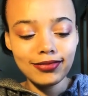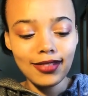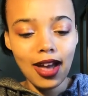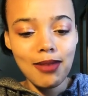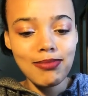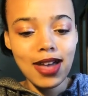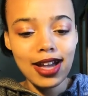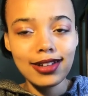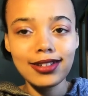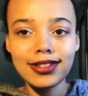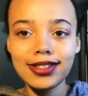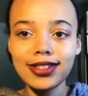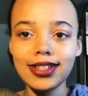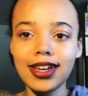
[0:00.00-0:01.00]
I'm not
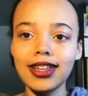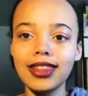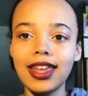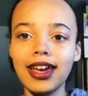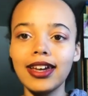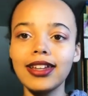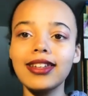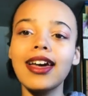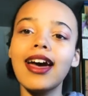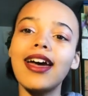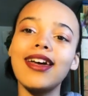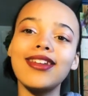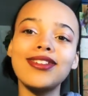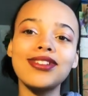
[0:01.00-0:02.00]
gonna say, like,
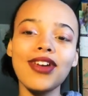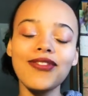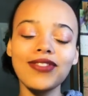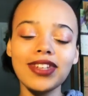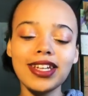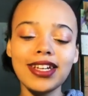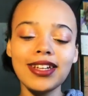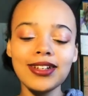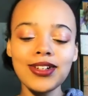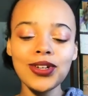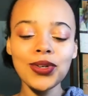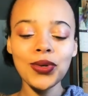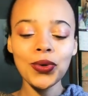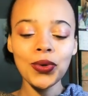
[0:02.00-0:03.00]
it's definitely
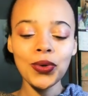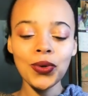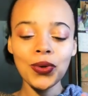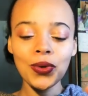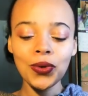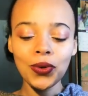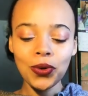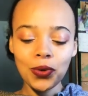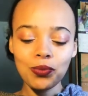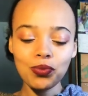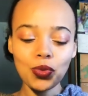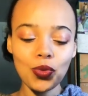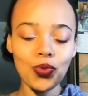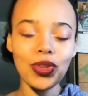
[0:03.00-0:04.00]

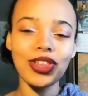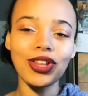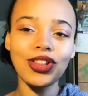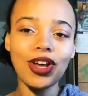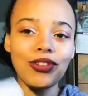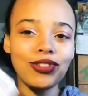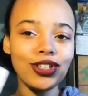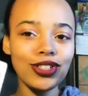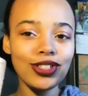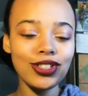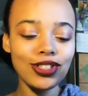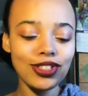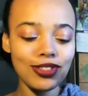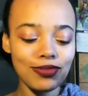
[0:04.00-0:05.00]
with the
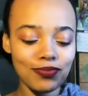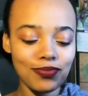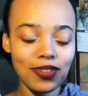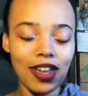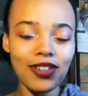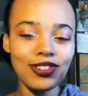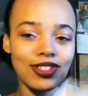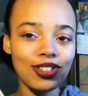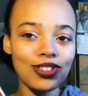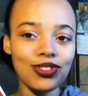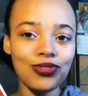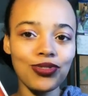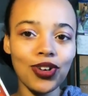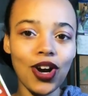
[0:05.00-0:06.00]
Lovers and
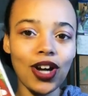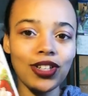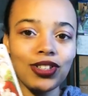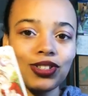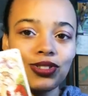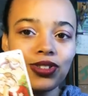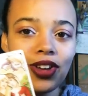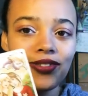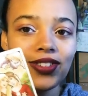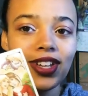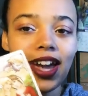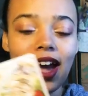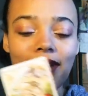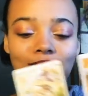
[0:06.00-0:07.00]
Six of Rods, you
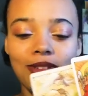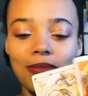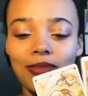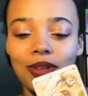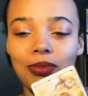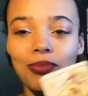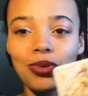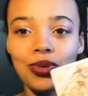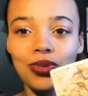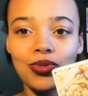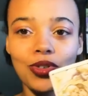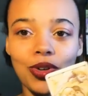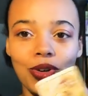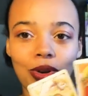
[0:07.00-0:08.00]
definitely have something
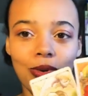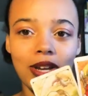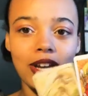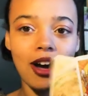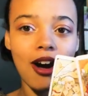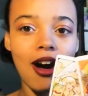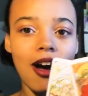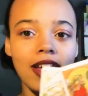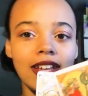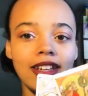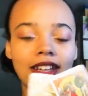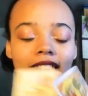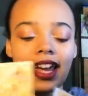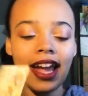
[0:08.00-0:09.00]
beautiful going
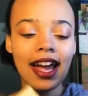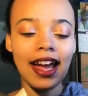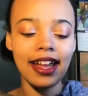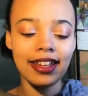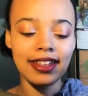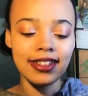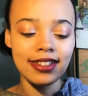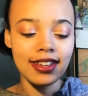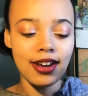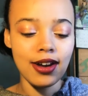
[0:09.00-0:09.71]
on, and